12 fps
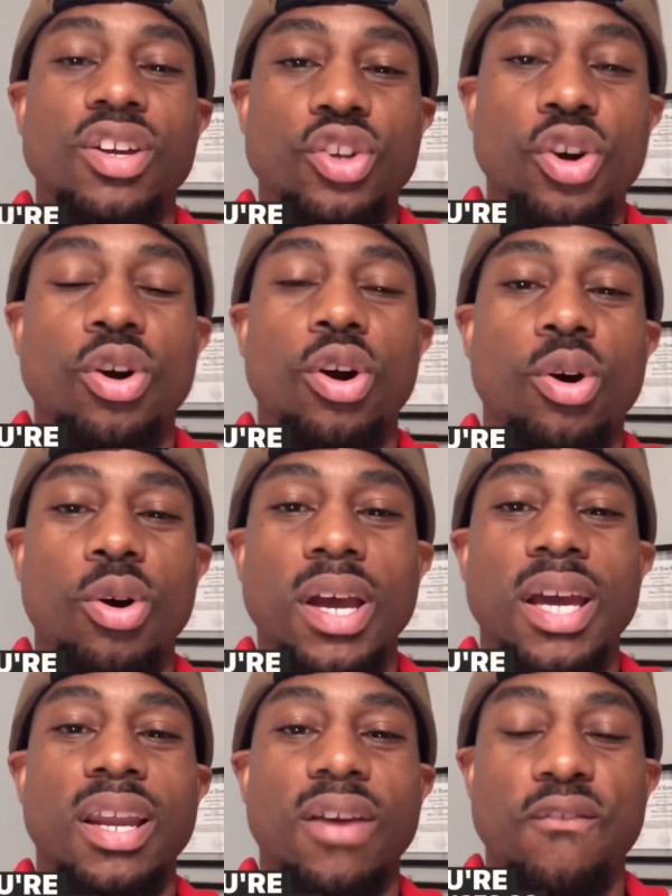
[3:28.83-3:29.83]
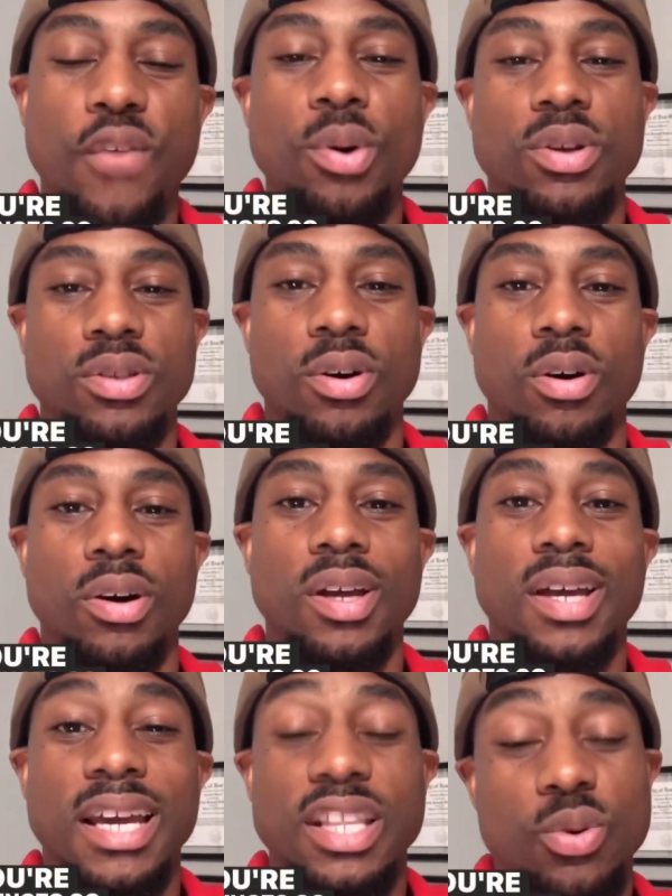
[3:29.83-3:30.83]
you're gonna go ahead and focus on
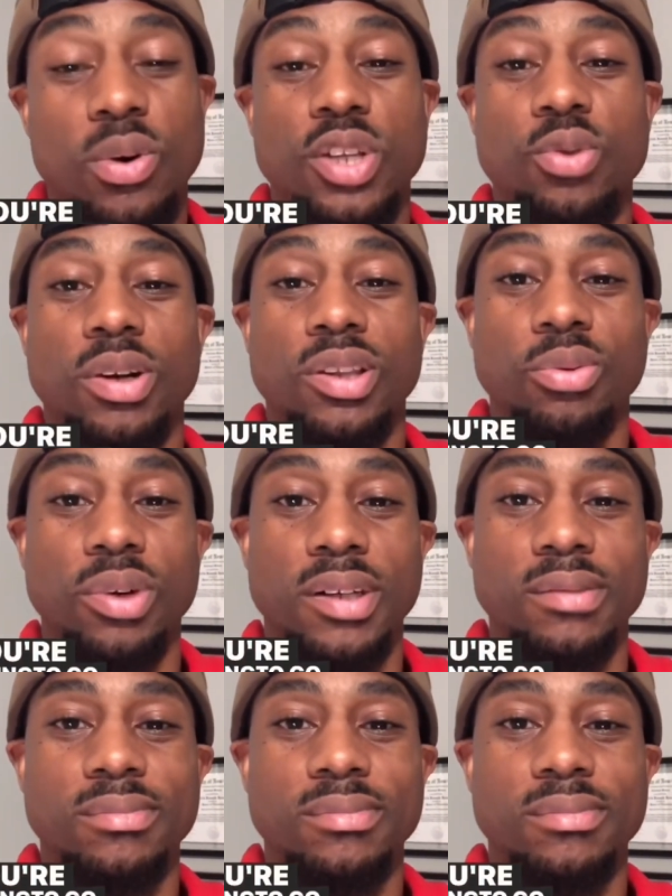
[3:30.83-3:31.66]
in 2023.